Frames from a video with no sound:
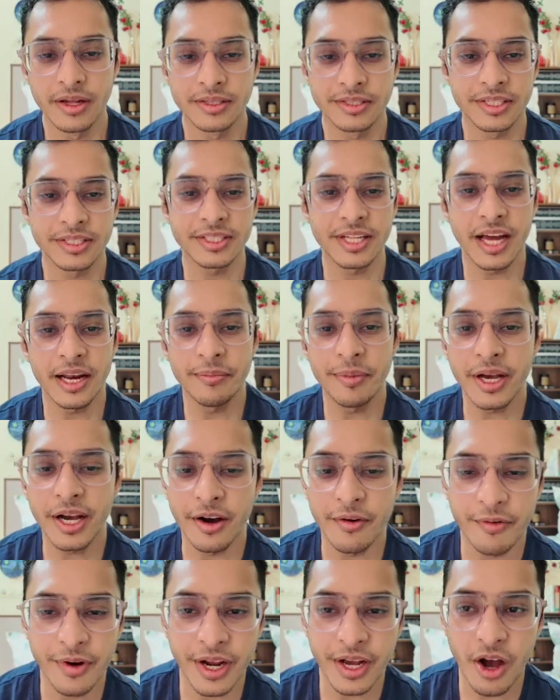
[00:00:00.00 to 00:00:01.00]
Since I'll be
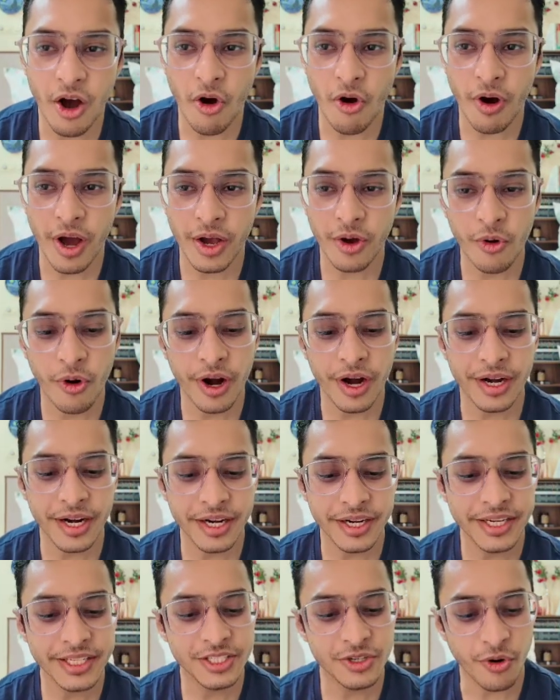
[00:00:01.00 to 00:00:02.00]
covering how I go ahead
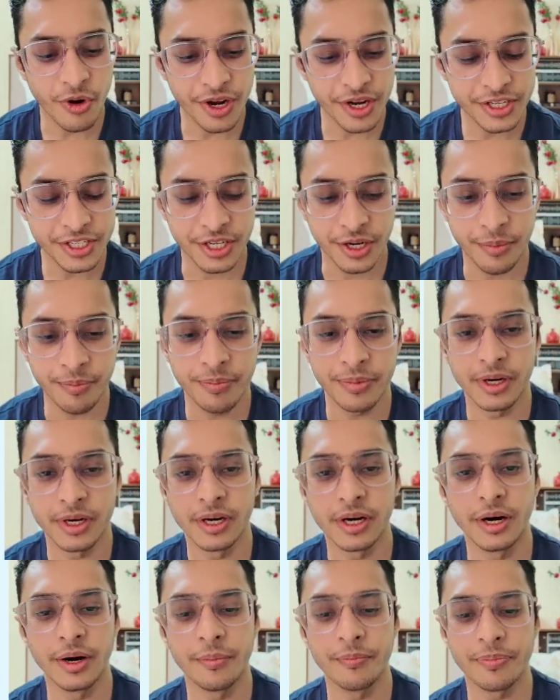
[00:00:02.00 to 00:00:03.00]
and destroy a ship,
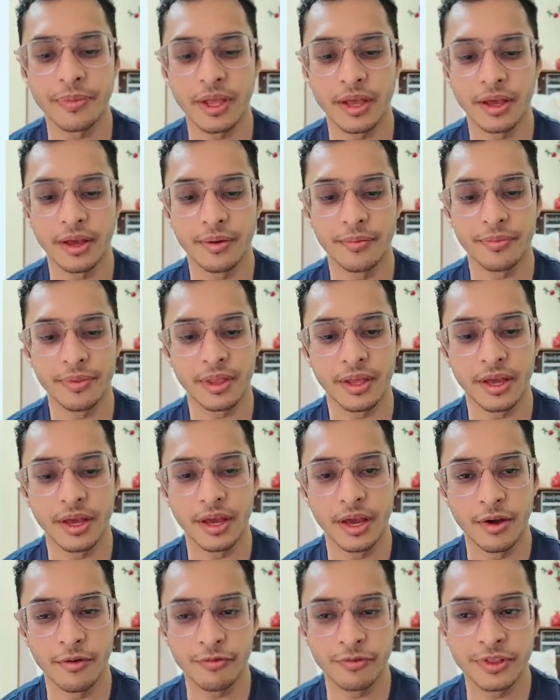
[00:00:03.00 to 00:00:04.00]

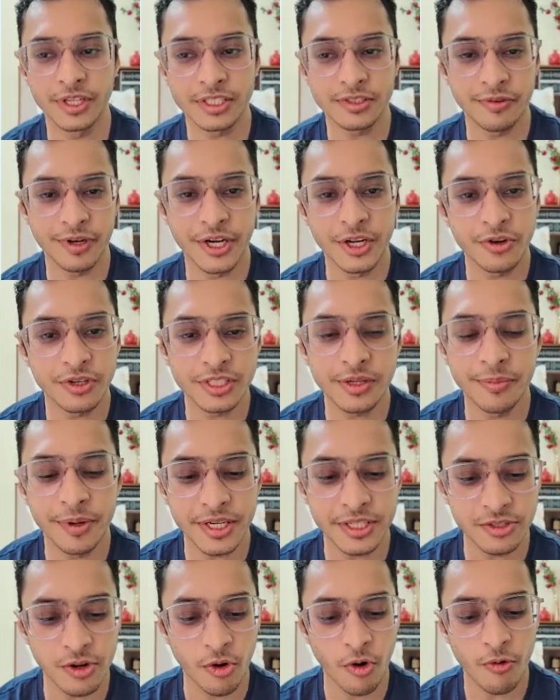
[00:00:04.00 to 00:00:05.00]
if this video is a
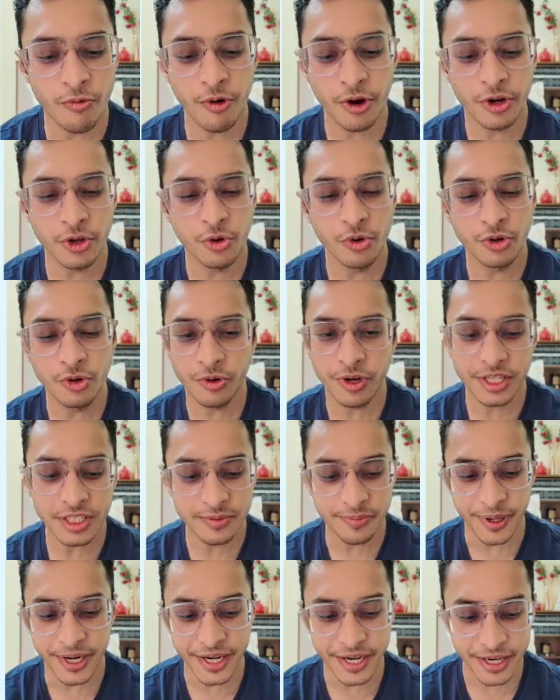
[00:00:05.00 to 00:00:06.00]
bit slow for you, you can
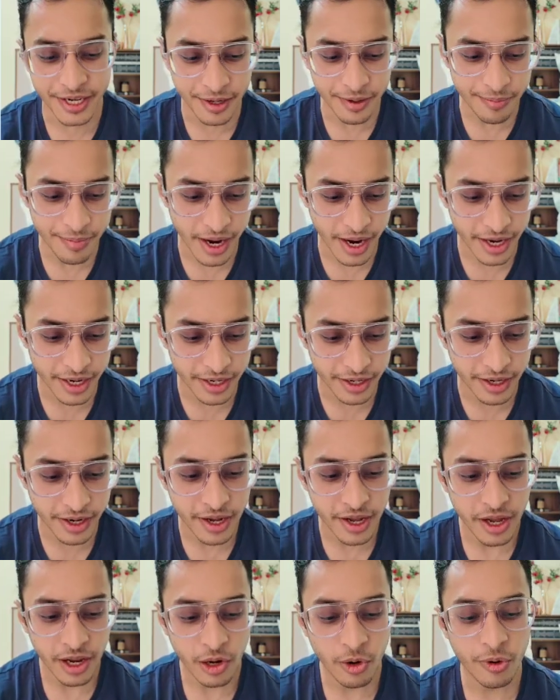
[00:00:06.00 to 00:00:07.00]
speed it up and
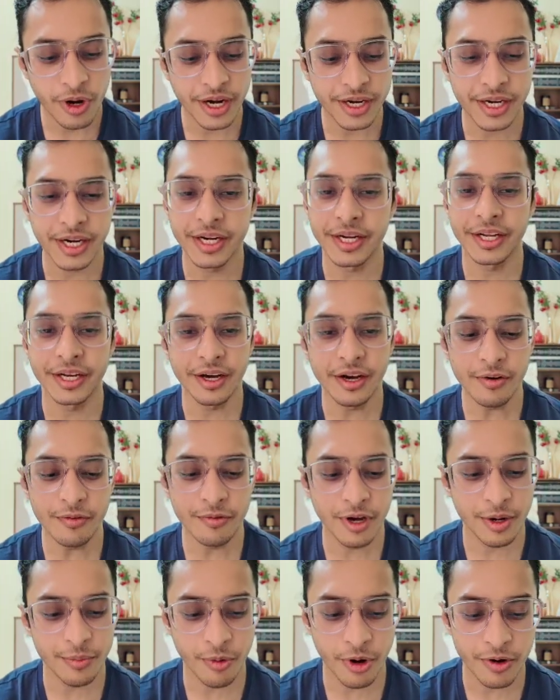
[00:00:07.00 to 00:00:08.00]
look at it in a
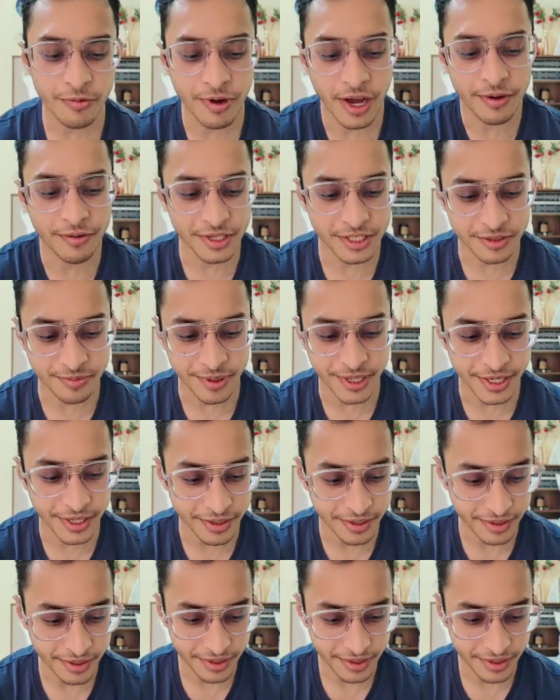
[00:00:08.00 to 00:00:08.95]
1.5x speed.